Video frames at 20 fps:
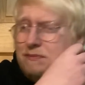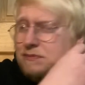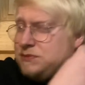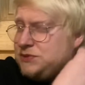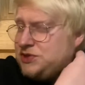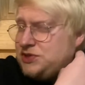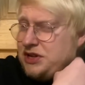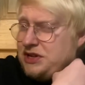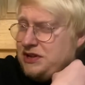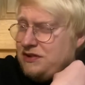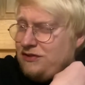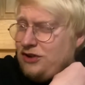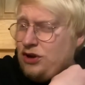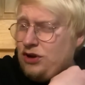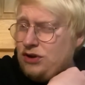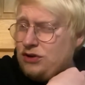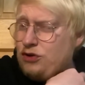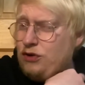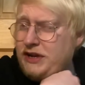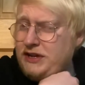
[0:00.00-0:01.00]
So they've
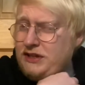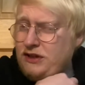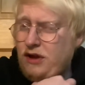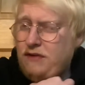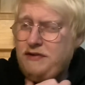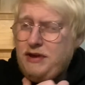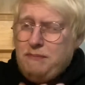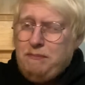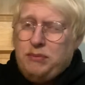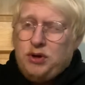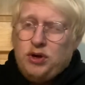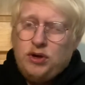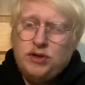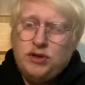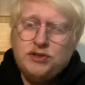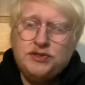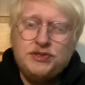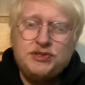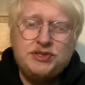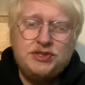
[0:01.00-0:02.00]
got quite a lot of
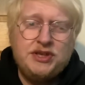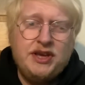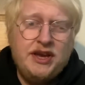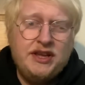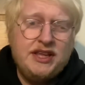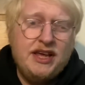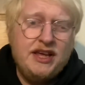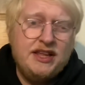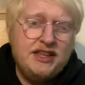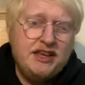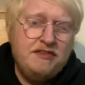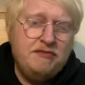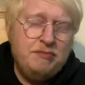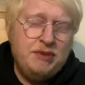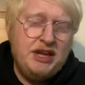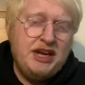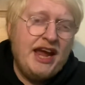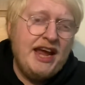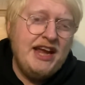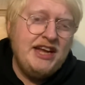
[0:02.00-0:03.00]
imports that they've
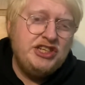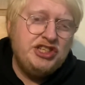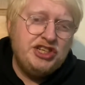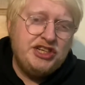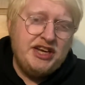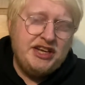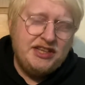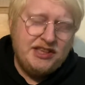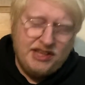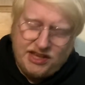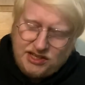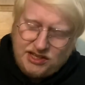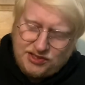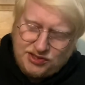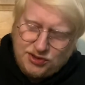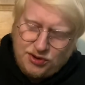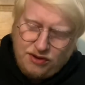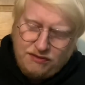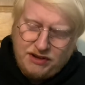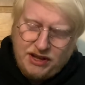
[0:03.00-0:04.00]
been aging in the
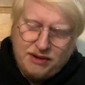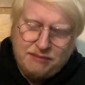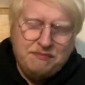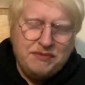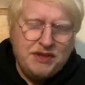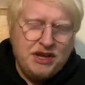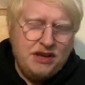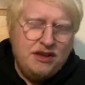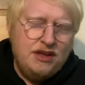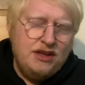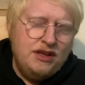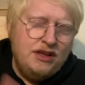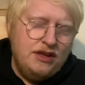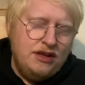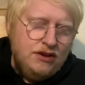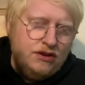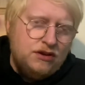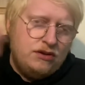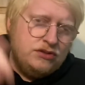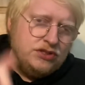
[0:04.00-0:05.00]
sort of like
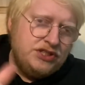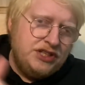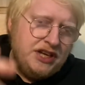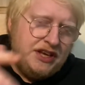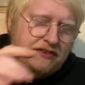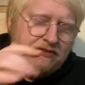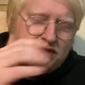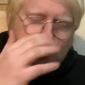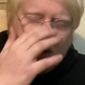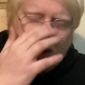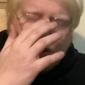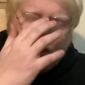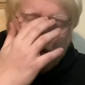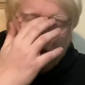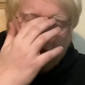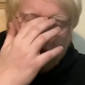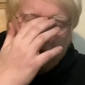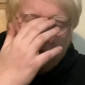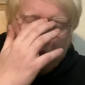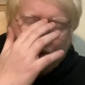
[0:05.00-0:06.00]
underneath
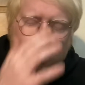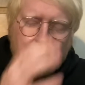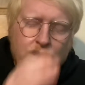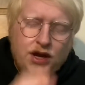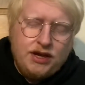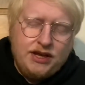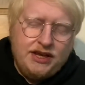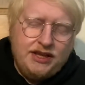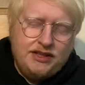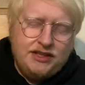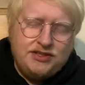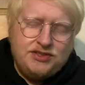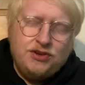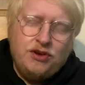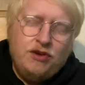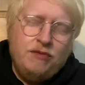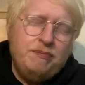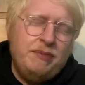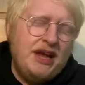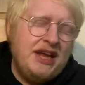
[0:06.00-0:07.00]
the bar in the sort
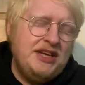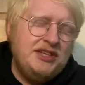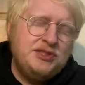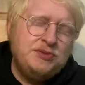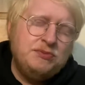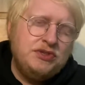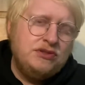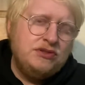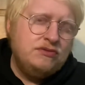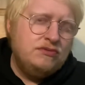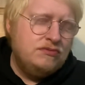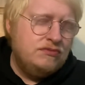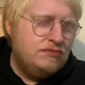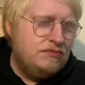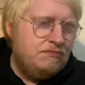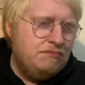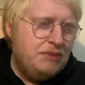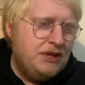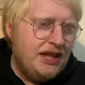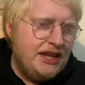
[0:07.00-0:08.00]
of basement
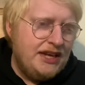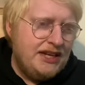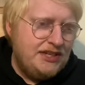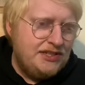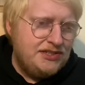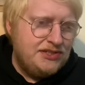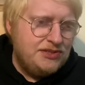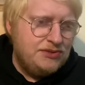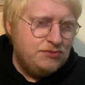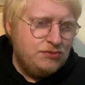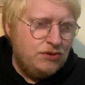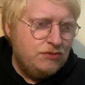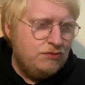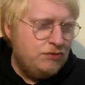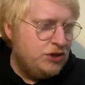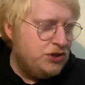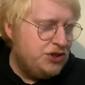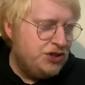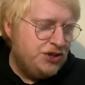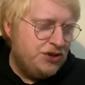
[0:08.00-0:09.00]
place.
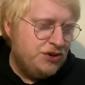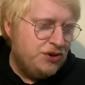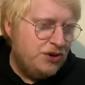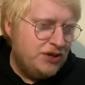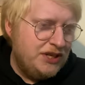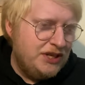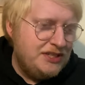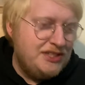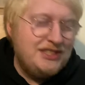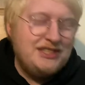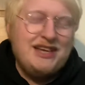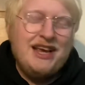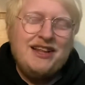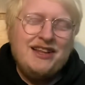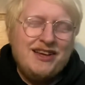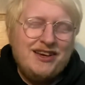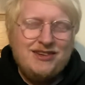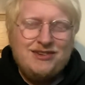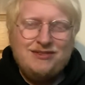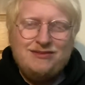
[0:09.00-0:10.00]
What you call it? Cellar.